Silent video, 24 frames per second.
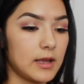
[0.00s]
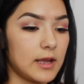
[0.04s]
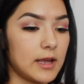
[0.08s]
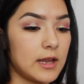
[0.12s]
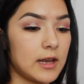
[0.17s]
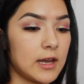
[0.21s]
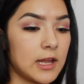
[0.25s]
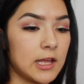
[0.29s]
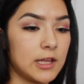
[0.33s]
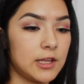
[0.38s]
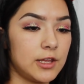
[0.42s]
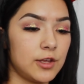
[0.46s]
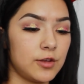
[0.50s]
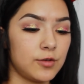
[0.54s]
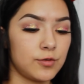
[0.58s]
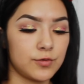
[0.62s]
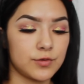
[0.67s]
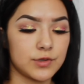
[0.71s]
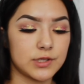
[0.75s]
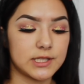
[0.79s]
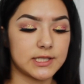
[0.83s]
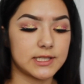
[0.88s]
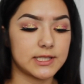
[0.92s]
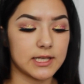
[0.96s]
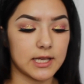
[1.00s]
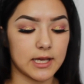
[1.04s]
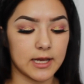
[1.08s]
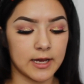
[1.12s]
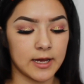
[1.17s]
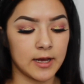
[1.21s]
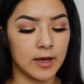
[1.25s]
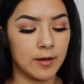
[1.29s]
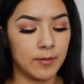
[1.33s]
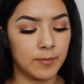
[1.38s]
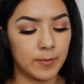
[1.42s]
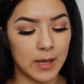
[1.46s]
And I use the
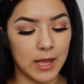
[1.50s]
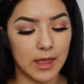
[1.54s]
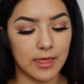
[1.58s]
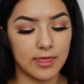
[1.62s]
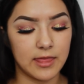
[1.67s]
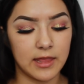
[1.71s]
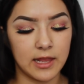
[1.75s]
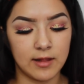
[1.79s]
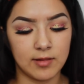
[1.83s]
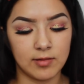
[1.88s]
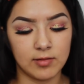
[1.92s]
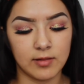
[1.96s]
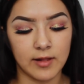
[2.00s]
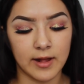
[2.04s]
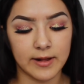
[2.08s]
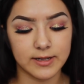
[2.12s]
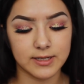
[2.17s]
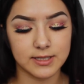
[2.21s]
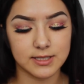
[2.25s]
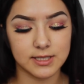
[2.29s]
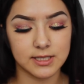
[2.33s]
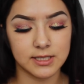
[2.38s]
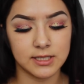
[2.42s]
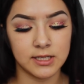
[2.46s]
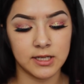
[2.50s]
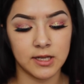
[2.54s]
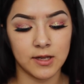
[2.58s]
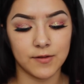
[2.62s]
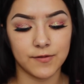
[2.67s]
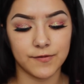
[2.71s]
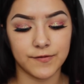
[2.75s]
Luxie